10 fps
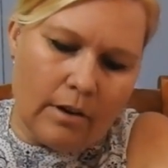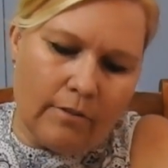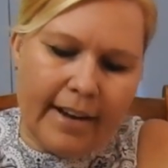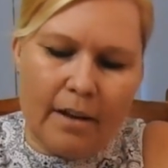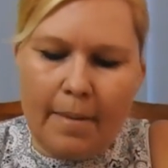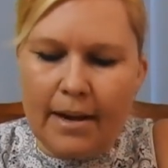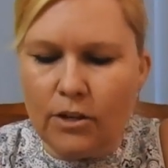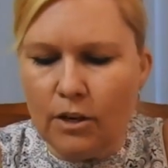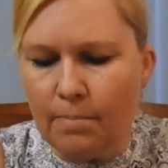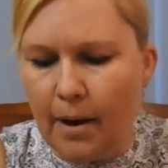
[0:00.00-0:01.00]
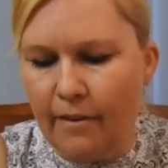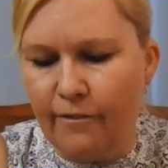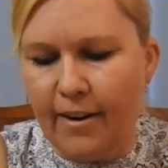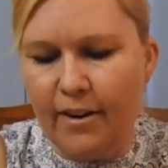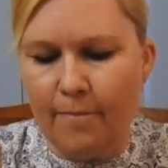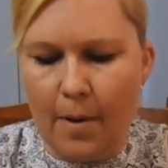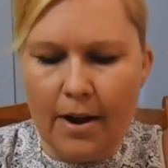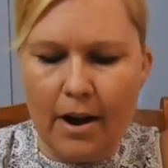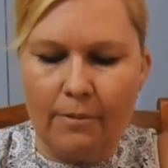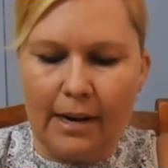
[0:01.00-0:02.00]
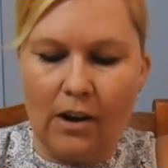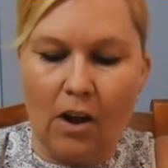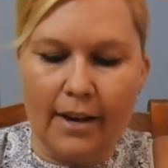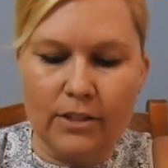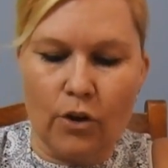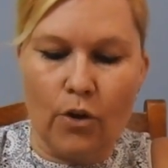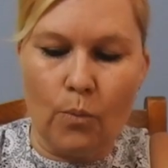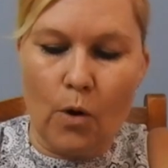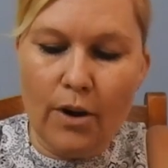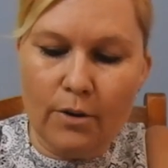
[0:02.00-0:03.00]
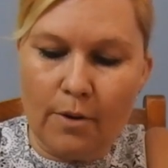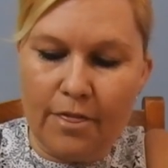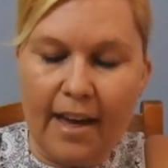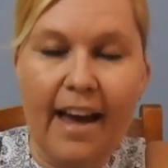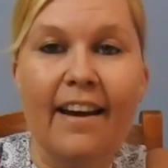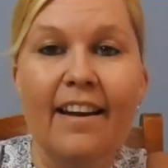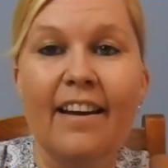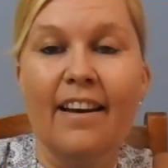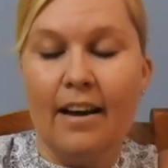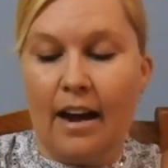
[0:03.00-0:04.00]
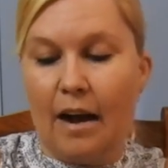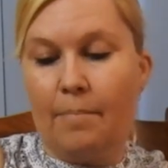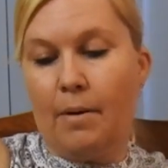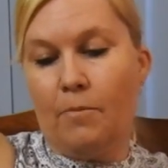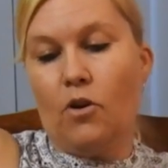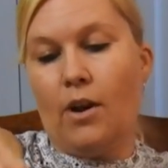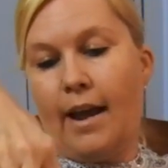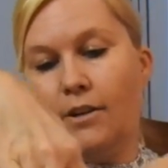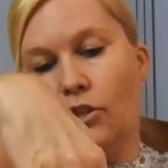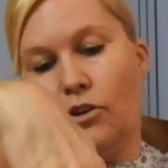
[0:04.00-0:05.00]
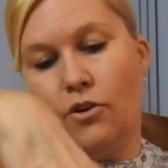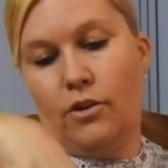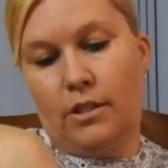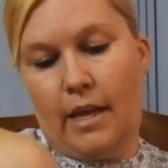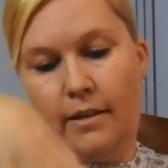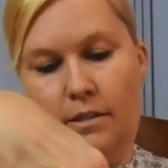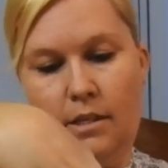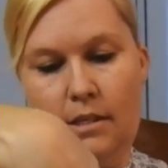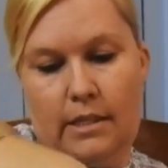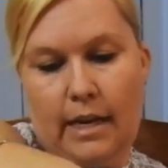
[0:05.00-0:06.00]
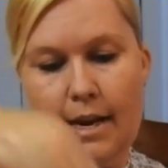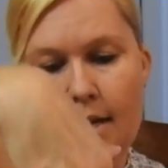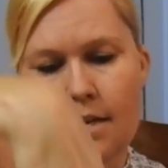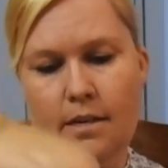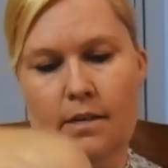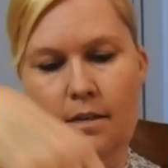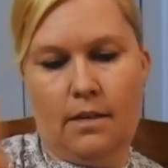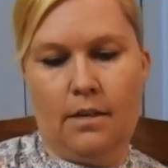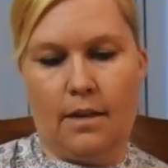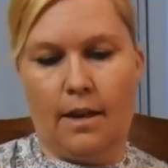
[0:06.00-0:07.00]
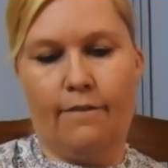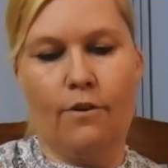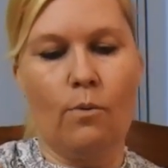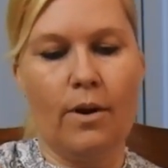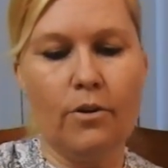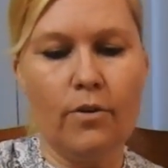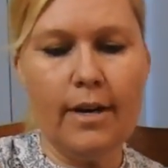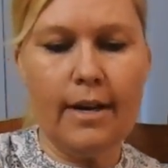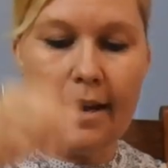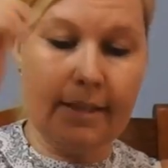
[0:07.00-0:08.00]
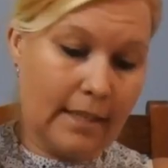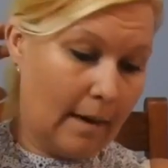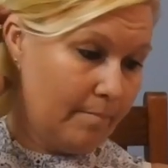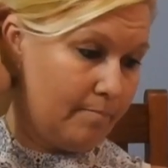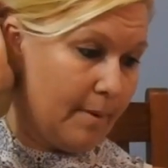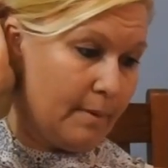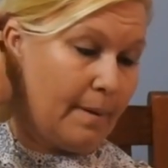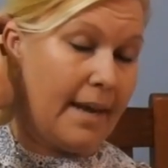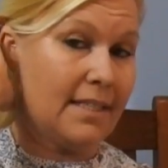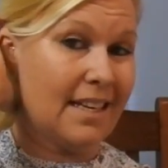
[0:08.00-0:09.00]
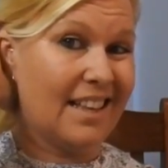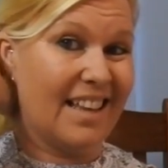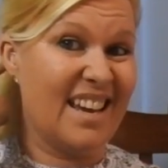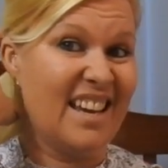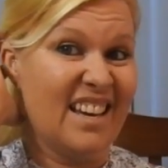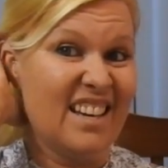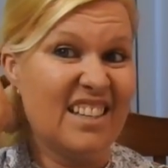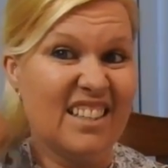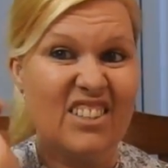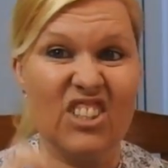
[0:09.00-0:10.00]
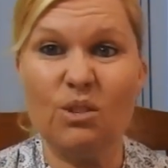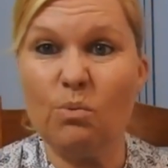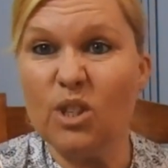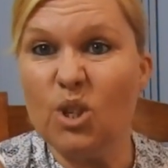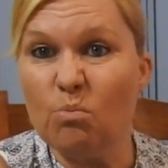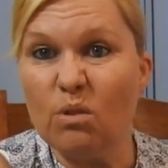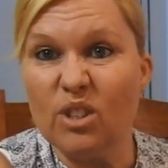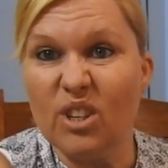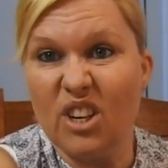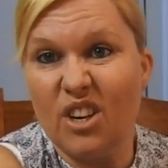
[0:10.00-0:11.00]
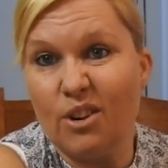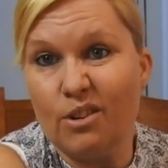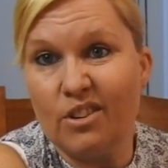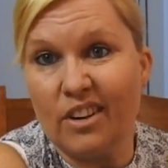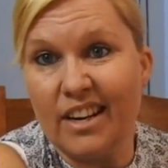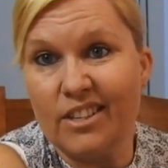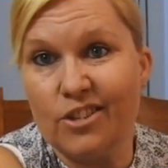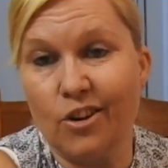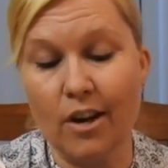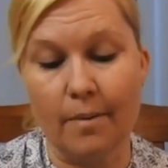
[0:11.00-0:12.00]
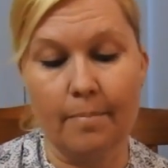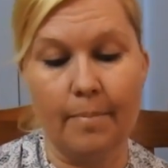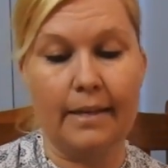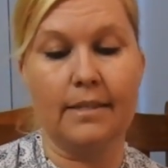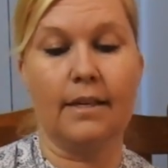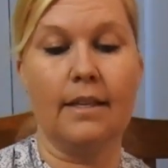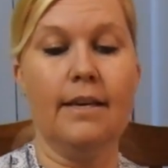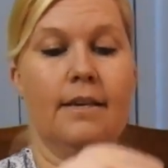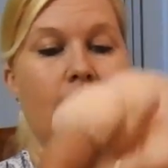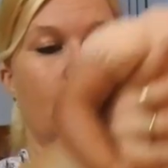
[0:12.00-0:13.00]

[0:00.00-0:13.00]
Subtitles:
recommended by a friend of mine. I really liked her work with that, but I'm not going to actually use that today, if you're wondering. It's basically just what you want to use on each time, basically.